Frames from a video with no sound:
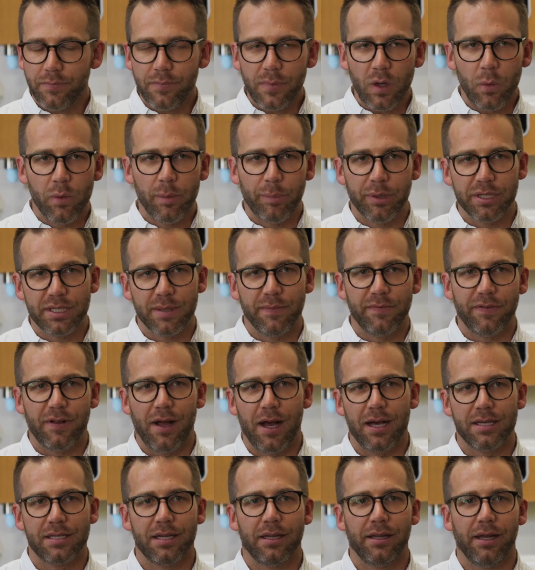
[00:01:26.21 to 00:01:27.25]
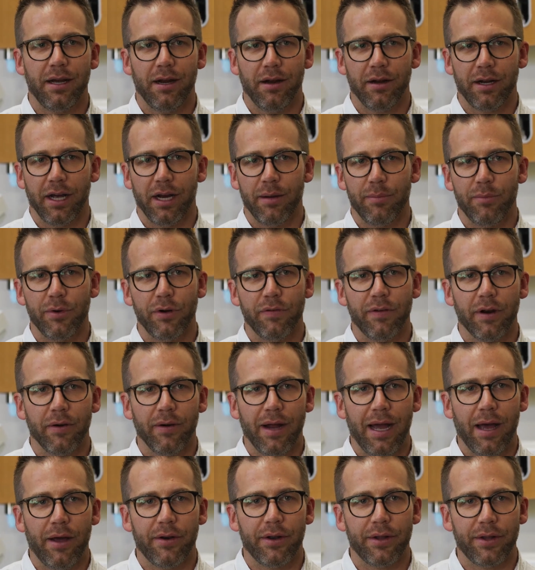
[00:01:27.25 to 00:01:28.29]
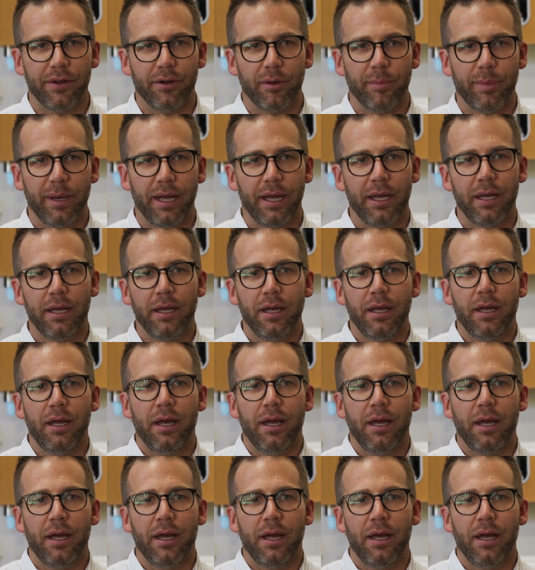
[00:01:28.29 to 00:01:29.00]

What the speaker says: We put some floss in there and kind of move it around a little bit.